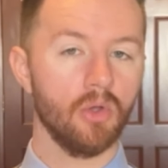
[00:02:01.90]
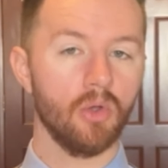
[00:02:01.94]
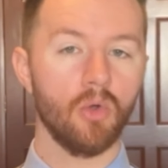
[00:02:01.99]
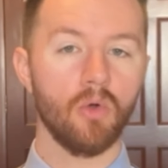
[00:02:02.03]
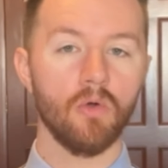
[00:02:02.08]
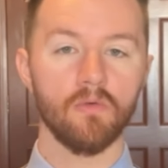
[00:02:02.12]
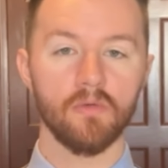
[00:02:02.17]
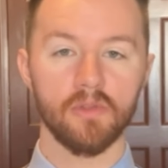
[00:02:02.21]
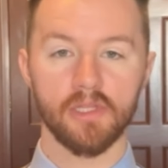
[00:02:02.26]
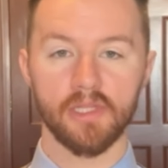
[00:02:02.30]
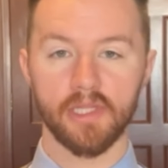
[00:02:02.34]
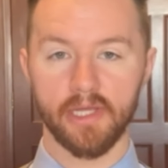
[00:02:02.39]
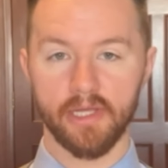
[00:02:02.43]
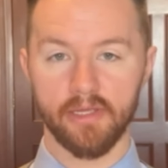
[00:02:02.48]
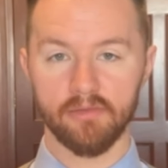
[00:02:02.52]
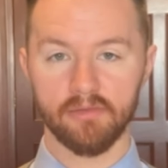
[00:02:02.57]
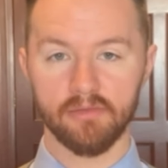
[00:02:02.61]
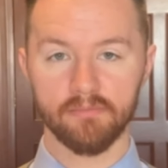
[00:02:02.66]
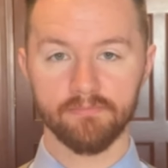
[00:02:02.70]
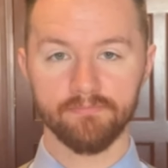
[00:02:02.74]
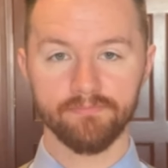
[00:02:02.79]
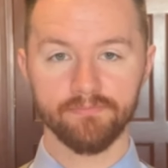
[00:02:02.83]
over the
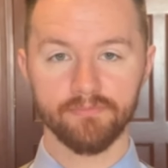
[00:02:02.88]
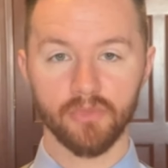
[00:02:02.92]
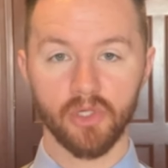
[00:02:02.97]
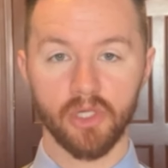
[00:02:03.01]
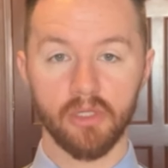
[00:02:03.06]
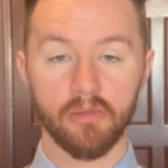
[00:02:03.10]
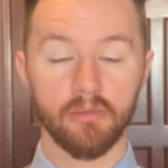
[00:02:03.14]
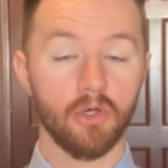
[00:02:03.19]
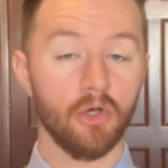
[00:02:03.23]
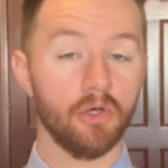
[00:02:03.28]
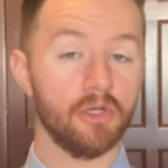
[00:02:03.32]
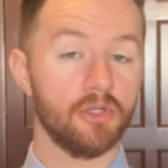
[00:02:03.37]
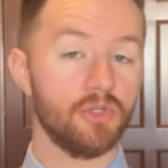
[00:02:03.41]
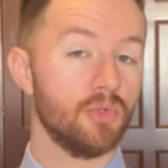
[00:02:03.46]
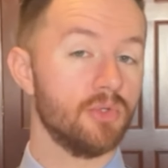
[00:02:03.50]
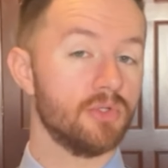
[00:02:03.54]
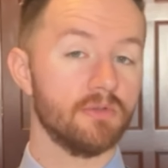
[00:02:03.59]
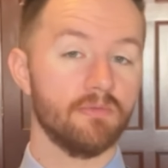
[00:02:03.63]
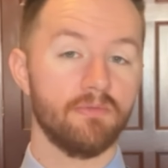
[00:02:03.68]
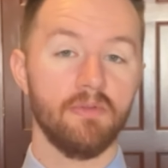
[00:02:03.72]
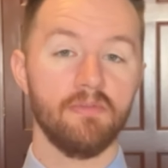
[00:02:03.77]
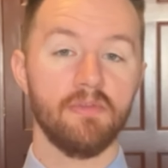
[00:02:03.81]
life, right? On a
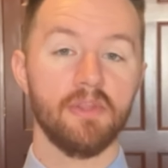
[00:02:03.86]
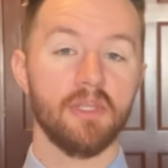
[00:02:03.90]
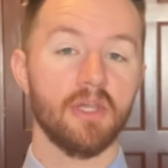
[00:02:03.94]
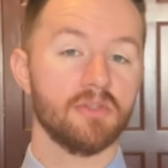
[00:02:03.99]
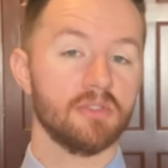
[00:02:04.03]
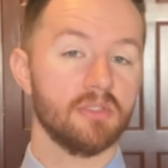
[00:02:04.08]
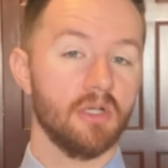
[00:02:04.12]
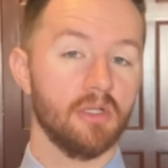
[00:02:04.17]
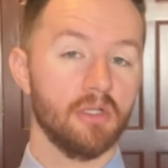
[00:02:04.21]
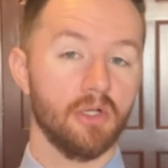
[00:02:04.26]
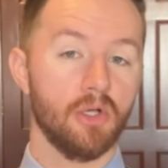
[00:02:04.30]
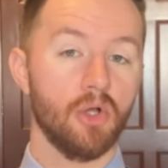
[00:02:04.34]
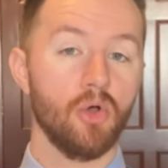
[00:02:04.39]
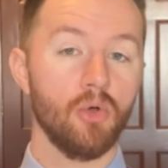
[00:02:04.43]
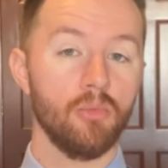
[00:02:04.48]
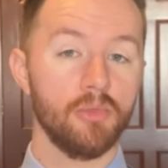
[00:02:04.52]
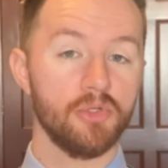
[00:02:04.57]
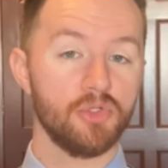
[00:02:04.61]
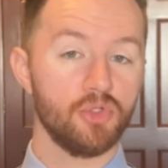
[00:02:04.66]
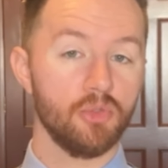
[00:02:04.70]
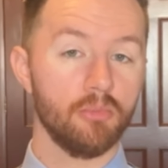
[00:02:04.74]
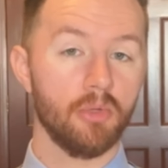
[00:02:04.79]
$250,000 home
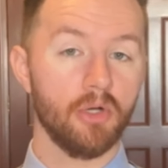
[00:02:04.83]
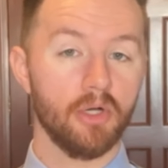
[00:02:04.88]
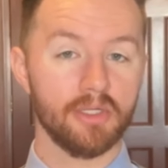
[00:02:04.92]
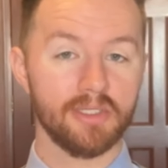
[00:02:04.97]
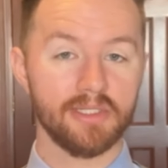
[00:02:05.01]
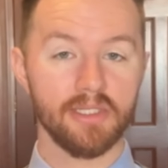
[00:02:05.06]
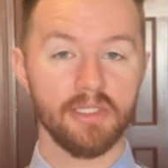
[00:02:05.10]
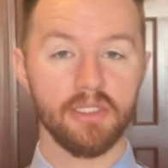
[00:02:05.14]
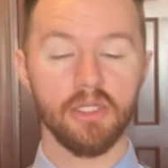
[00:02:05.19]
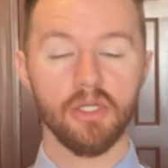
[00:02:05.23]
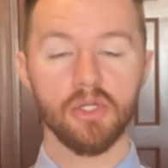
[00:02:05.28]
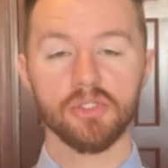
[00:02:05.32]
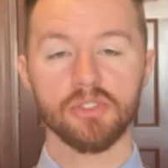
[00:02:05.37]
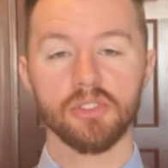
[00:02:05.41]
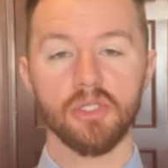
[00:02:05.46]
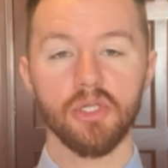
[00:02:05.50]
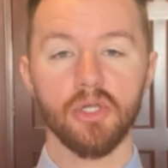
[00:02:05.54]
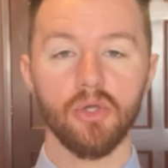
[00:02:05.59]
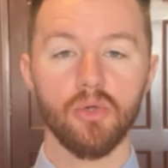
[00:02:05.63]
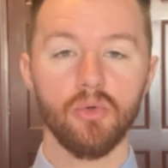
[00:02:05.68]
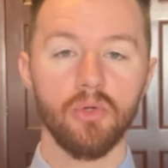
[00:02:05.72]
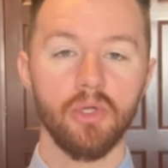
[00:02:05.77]
that you bought 10 years
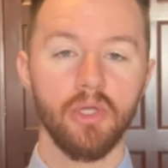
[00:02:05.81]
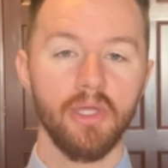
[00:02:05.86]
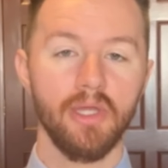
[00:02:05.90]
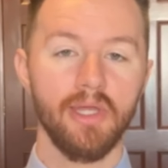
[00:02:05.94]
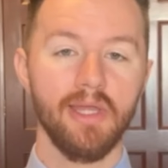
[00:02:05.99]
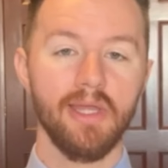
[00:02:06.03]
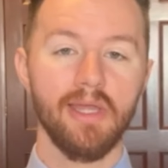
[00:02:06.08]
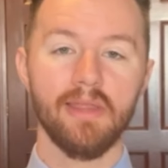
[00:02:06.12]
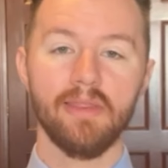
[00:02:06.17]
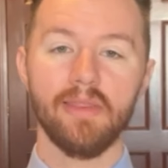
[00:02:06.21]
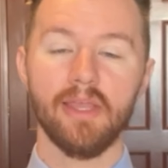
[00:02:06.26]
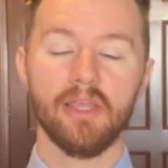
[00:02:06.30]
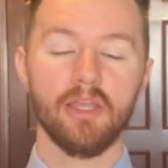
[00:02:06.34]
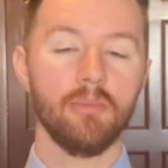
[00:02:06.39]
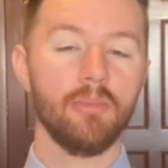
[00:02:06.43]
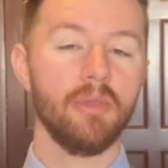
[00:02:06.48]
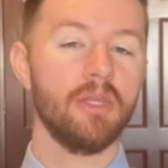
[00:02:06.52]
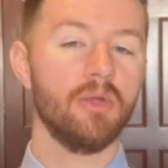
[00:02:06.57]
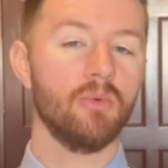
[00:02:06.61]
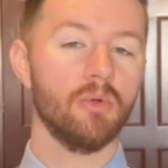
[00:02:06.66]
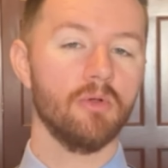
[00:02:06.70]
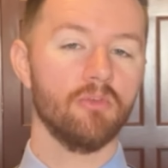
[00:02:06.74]
ago, that could
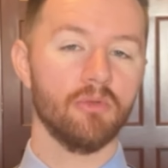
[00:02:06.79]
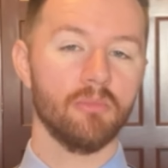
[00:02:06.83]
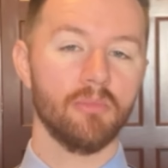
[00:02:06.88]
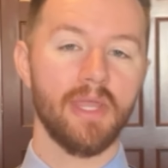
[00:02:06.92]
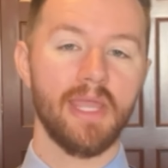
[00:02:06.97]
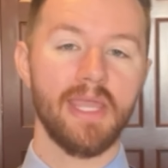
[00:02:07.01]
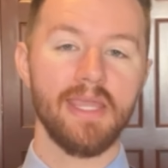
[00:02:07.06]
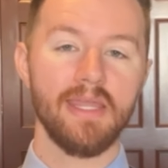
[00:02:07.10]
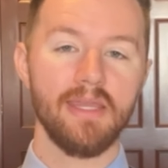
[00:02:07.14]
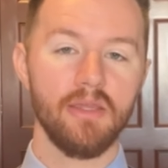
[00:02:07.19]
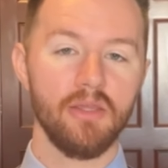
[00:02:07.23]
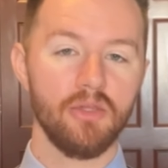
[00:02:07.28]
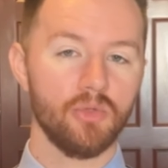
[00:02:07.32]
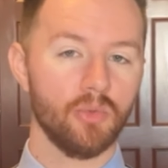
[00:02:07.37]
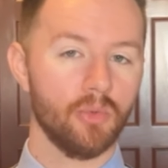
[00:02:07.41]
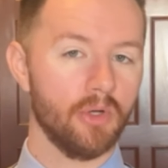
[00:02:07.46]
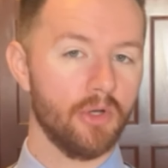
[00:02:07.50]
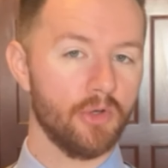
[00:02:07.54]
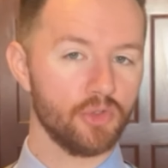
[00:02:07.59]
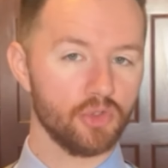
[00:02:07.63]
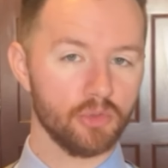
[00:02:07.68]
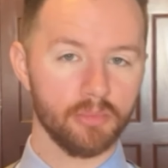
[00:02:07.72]
be anywhere from $80,000 to
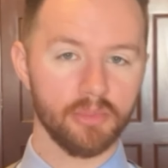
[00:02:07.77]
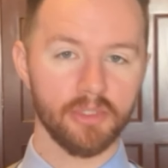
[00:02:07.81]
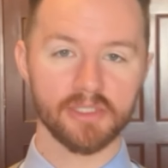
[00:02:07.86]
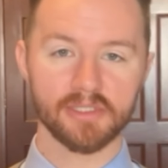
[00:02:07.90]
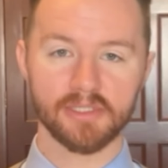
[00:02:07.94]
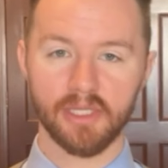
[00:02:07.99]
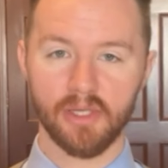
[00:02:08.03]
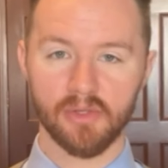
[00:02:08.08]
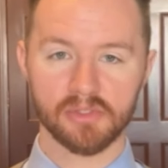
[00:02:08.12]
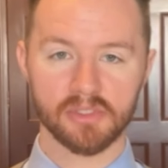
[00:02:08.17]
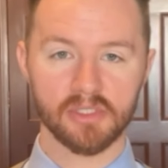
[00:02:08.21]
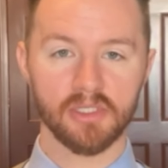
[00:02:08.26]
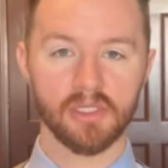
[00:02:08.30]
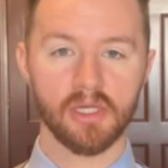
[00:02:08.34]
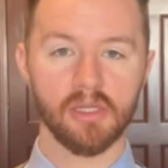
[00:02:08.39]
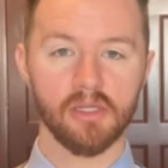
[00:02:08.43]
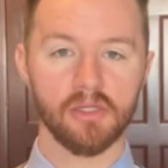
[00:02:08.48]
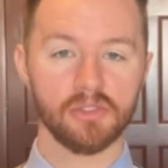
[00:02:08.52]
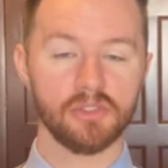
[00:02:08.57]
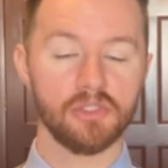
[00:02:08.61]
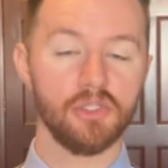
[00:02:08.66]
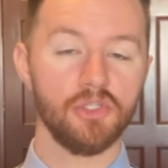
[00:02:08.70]

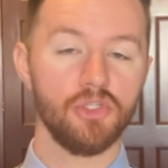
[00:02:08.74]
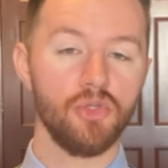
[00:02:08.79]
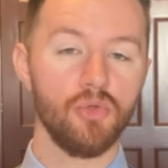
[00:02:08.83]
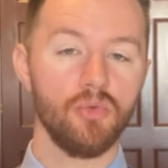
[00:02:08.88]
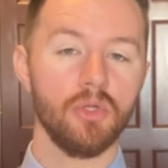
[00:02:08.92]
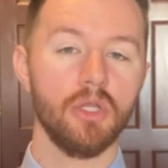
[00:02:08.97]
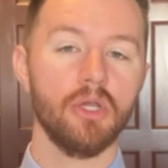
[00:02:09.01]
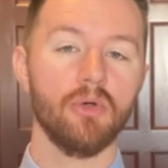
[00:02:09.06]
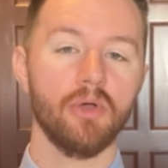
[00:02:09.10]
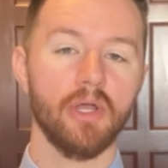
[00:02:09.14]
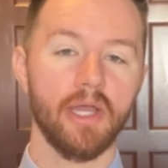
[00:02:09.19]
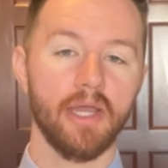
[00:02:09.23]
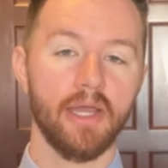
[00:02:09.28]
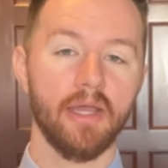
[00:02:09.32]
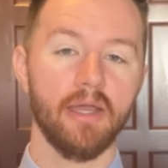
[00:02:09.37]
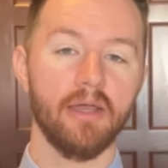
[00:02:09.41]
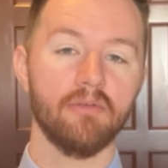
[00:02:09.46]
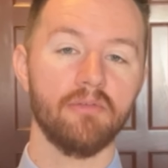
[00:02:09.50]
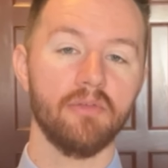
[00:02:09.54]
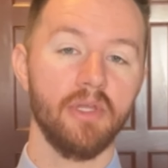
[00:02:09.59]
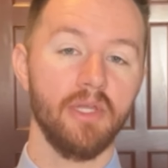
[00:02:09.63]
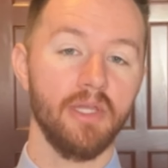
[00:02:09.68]
$100,000+ that you now
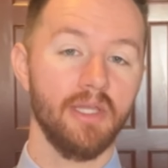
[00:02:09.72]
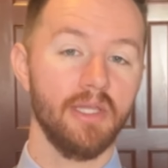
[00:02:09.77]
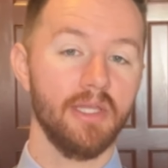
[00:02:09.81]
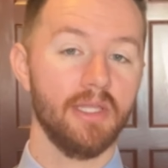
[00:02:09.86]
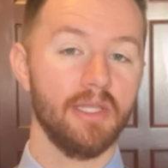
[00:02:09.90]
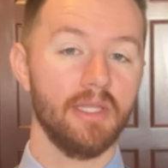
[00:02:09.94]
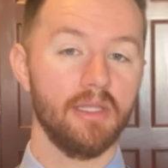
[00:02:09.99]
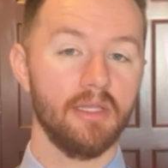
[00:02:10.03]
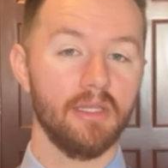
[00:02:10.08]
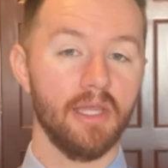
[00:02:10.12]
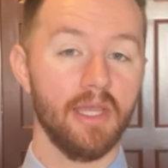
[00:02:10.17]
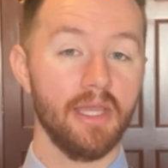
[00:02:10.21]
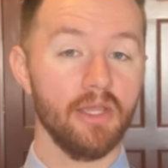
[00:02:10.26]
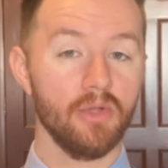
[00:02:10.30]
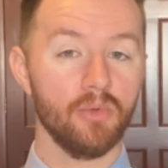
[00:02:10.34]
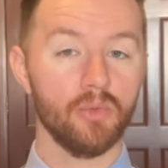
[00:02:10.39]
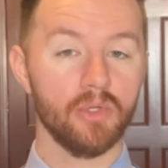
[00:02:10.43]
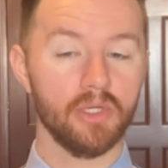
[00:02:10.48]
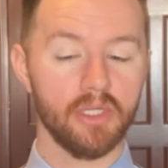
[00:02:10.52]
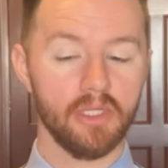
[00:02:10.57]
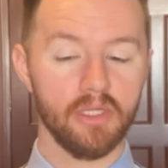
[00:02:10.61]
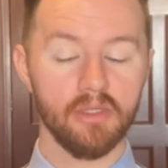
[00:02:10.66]
have in
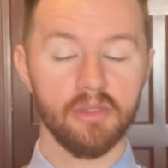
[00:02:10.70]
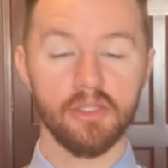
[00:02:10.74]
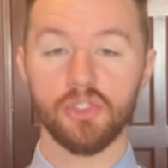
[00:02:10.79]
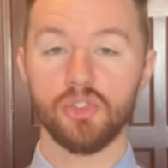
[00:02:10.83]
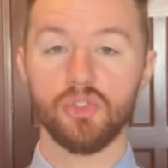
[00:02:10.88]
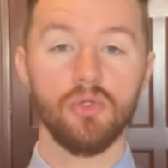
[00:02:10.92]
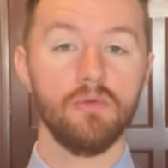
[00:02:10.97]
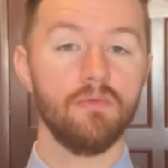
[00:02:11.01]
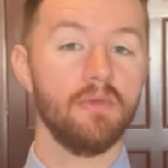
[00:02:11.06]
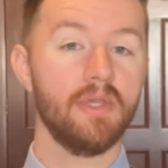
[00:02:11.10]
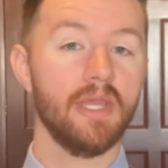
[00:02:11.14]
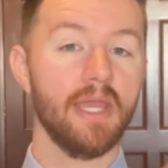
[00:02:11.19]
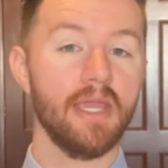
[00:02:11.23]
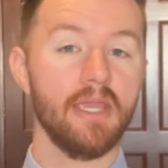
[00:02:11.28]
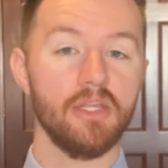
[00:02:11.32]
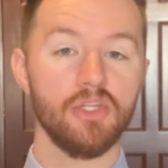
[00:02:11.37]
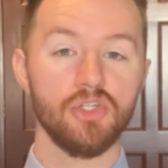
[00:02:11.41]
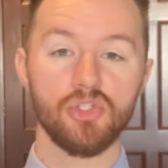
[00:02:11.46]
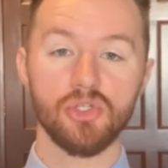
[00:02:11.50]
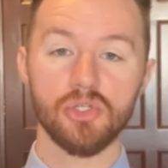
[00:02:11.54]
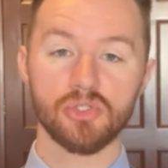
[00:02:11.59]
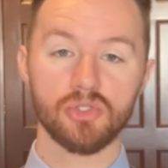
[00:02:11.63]
equity that you've
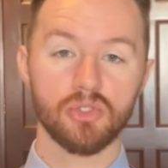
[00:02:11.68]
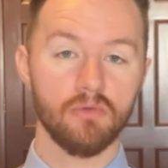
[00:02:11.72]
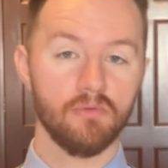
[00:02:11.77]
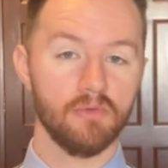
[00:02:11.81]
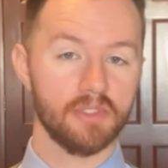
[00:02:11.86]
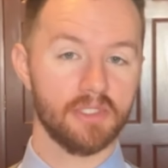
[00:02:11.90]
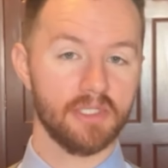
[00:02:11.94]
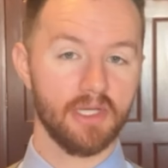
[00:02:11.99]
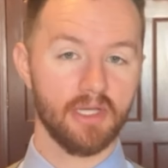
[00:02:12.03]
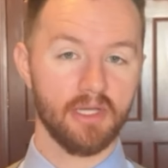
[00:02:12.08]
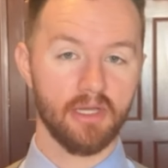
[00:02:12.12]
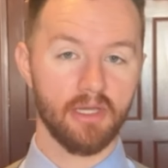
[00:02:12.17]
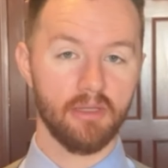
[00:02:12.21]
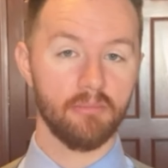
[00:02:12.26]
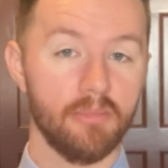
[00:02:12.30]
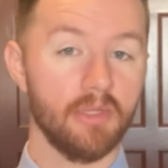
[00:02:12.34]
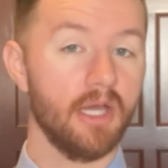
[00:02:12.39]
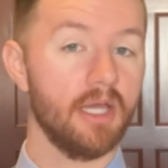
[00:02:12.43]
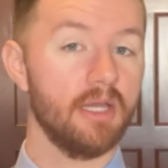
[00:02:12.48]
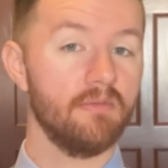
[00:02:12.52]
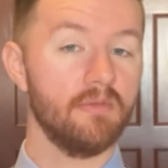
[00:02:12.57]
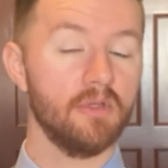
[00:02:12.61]
gained just over time,
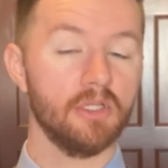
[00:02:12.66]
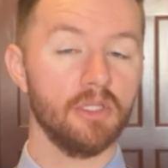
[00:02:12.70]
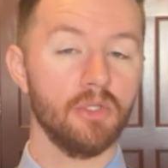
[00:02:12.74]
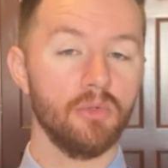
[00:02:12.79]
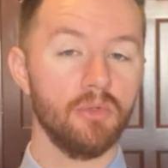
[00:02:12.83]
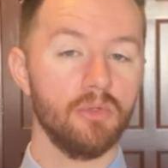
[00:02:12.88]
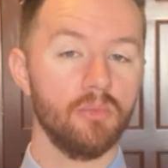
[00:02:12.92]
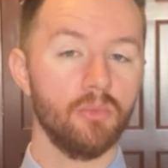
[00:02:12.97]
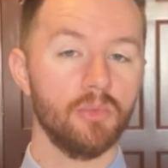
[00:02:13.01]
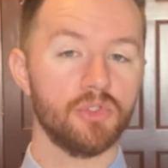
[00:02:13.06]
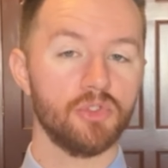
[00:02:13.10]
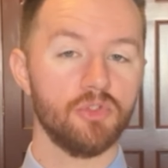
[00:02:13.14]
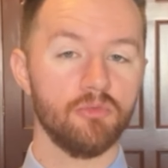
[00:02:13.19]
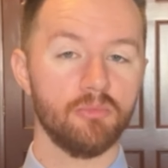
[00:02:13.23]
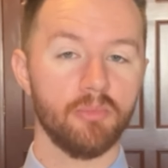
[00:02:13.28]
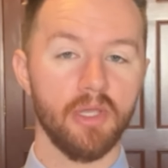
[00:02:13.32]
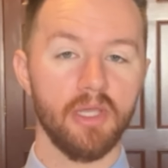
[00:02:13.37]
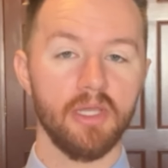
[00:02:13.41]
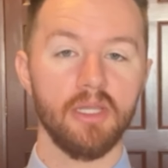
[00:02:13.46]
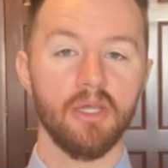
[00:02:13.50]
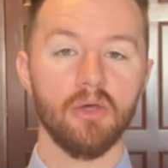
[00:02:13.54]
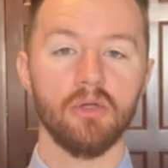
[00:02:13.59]
not even including what you've
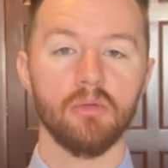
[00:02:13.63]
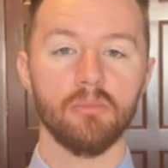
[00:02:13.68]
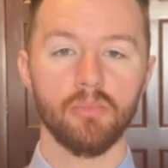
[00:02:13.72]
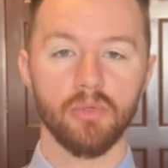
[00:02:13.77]
paid down in